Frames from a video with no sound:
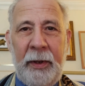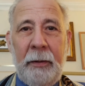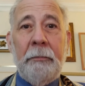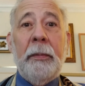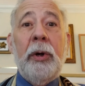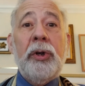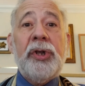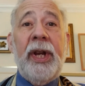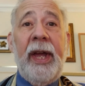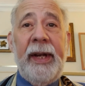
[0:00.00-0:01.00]

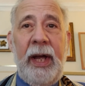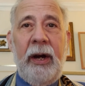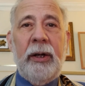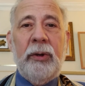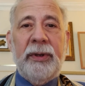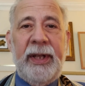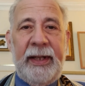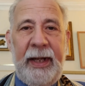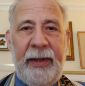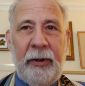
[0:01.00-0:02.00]
Moshe and Aharon
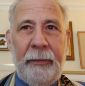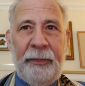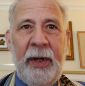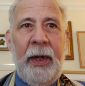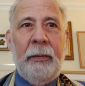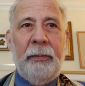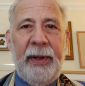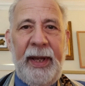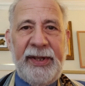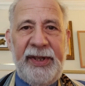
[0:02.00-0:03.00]
together
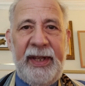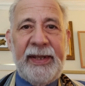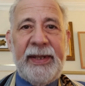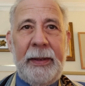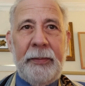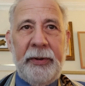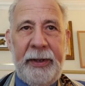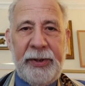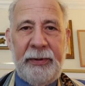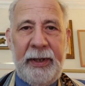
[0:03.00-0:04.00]
bless the assembled
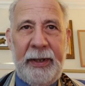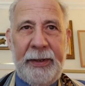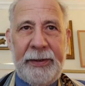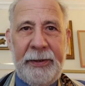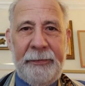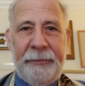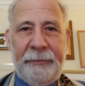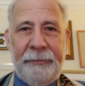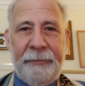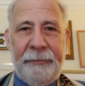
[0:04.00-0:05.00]
Israelites.
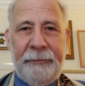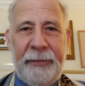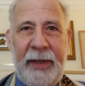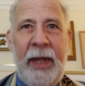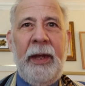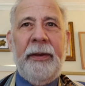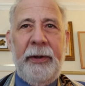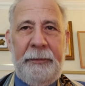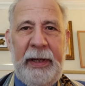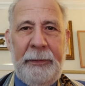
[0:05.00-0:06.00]

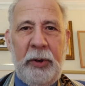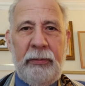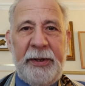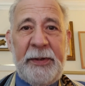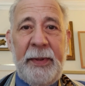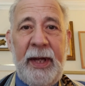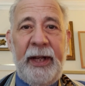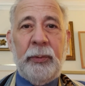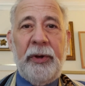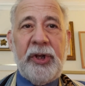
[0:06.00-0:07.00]
The people
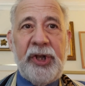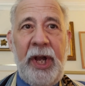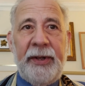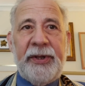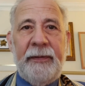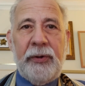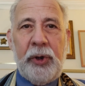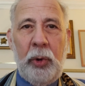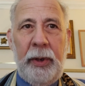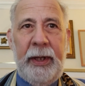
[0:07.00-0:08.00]
respond with shouts of
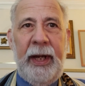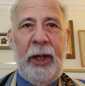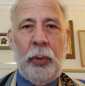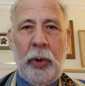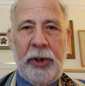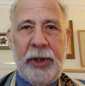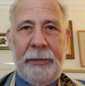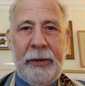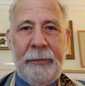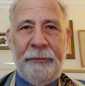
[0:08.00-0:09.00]
joy and
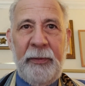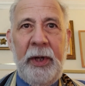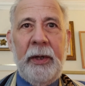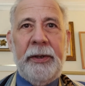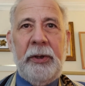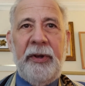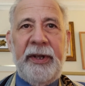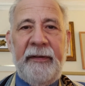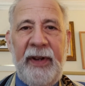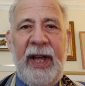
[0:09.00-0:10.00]
worship to the
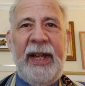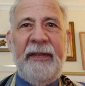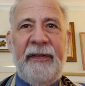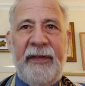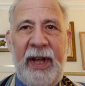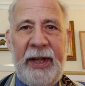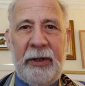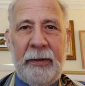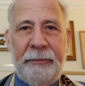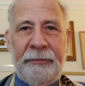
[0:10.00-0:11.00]
divine
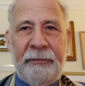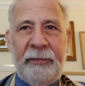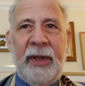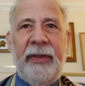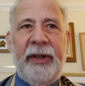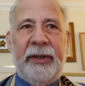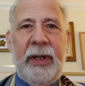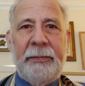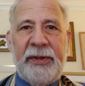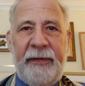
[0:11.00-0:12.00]
fire that
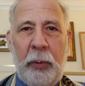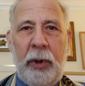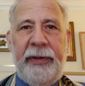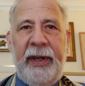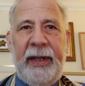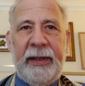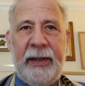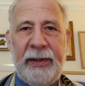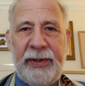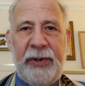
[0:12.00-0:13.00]
comes forth and
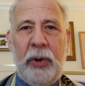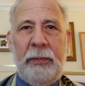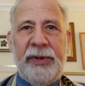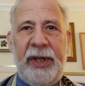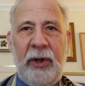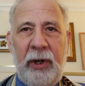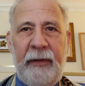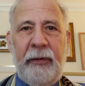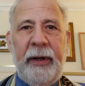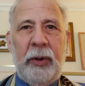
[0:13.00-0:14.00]
consumes the
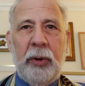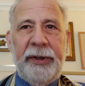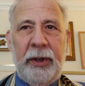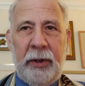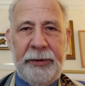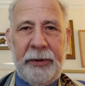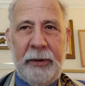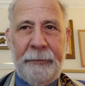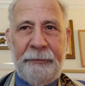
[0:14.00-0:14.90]
offering on the altar,